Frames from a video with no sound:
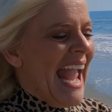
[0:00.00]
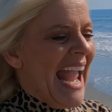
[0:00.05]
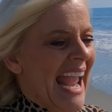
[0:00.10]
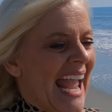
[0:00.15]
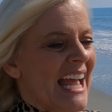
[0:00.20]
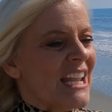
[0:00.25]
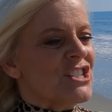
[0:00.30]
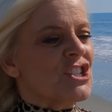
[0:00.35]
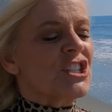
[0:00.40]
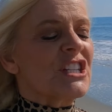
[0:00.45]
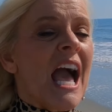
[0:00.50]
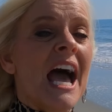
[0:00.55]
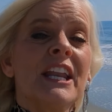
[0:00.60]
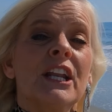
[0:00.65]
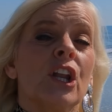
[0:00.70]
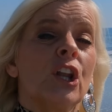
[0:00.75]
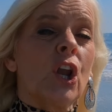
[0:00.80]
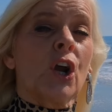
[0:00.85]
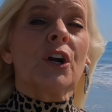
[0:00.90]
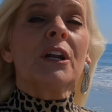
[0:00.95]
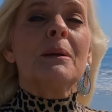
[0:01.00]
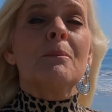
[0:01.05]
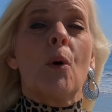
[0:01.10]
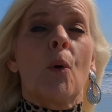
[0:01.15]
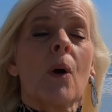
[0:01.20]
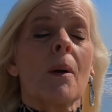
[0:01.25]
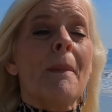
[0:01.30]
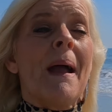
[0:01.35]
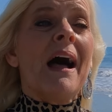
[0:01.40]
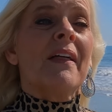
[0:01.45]
and just kind of learning
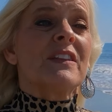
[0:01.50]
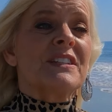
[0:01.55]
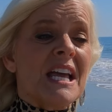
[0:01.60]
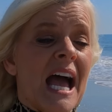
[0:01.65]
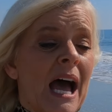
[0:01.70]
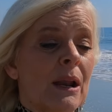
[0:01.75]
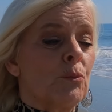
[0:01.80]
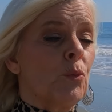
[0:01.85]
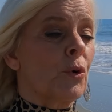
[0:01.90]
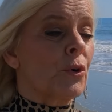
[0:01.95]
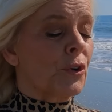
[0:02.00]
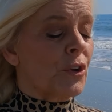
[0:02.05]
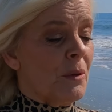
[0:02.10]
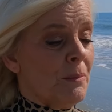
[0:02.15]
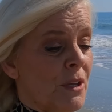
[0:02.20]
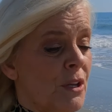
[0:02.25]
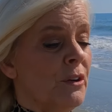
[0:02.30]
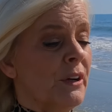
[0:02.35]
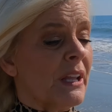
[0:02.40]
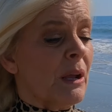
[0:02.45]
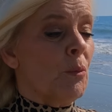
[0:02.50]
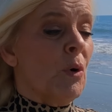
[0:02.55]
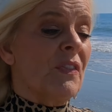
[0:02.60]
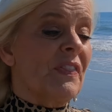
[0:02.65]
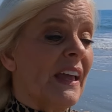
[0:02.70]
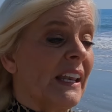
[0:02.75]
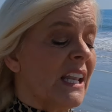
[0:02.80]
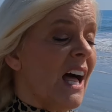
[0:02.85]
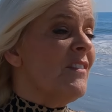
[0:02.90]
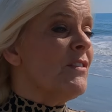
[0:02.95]
more about the Tidewater community and
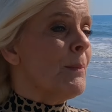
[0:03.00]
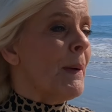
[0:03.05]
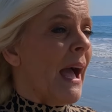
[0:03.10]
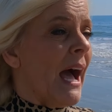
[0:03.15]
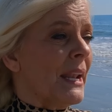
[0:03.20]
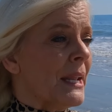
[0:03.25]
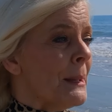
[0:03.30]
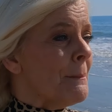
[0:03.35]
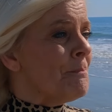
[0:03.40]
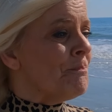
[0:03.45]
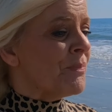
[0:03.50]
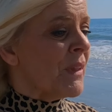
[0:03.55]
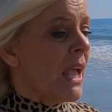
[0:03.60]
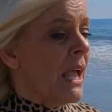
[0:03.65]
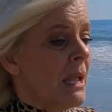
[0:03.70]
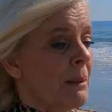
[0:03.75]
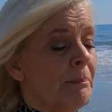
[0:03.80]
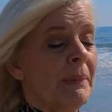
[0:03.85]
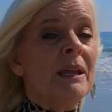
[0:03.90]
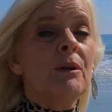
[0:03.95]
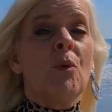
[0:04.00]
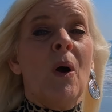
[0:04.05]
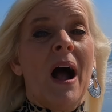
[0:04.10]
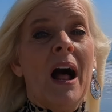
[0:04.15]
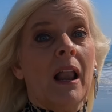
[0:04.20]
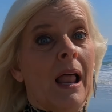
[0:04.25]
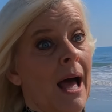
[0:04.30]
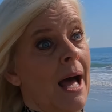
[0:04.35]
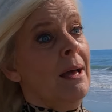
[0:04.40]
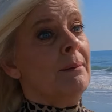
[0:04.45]
what they love about it.
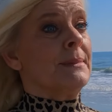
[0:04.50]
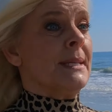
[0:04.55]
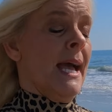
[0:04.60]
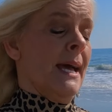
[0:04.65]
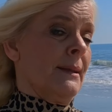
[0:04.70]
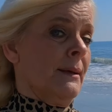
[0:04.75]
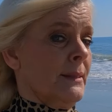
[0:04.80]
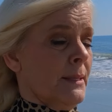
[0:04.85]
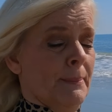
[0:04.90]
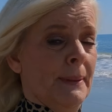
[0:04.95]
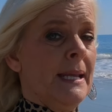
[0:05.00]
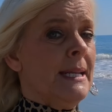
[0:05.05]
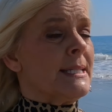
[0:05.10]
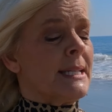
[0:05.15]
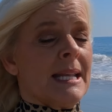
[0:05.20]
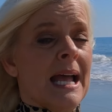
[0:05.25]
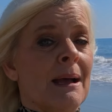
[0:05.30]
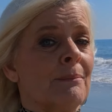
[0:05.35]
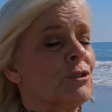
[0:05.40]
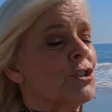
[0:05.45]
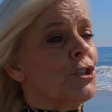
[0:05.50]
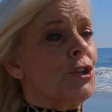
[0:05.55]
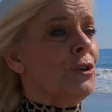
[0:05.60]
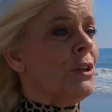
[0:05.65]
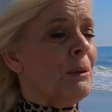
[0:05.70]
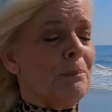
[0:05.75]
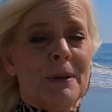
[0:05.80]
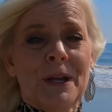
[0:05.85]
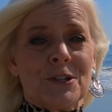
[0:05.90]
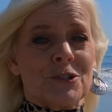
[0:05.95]
Meanwhile, I'm down on the beach and I'm
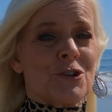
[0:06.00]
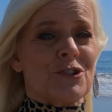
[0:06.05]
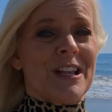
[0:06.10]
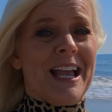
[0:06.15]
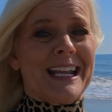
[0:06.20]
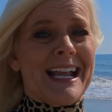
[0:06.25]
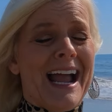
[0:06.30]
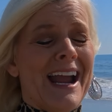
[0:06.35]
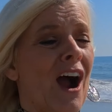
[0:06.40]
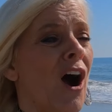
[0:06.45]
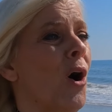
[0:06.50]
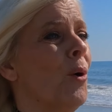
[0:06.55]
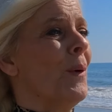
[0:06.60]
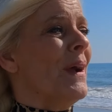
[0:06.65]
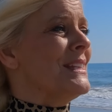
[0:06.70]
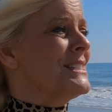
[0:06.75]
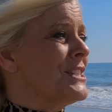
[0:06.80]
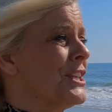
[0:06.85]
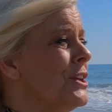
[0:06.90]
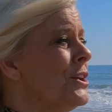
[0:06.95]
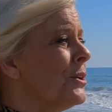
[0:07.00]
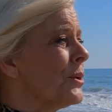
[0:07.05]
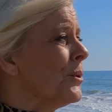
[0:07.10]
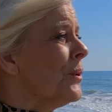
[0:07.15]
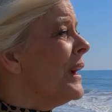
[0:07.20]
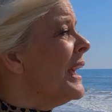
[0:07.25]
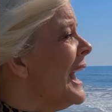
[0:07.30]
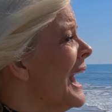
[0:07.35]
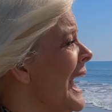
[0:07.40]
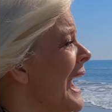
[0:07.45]
shooting pictures like I always
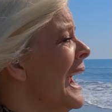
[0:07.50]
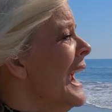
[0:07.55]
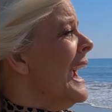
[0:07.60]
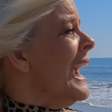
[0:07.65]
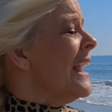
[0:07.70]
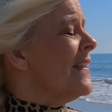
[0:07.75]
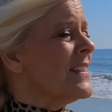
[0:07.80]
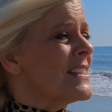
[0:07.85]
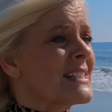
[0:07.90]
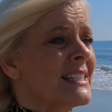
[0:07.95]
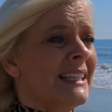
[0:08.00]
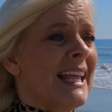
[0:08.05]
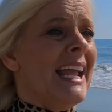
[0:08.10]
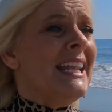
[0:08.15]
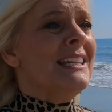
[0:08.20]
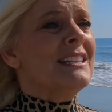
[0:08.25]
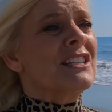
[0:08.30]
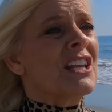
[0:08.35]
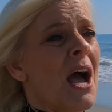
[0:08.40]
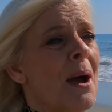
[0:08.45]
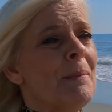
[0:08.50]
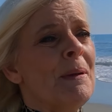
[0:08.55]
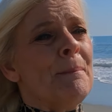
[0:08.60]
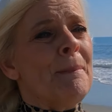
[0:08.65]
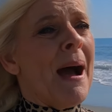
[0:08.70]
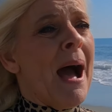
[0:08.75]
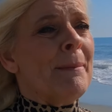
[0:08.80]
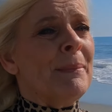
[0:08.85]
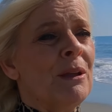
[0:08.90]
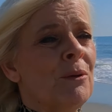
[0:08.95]
do, and this lady's
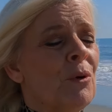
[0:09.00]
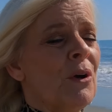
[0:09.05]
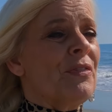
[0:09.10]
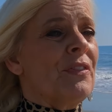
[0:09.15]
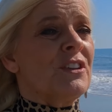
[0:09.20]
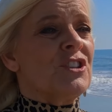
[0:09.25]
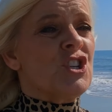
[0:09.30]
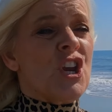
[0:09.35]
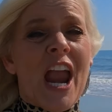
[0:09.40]
coming by me with a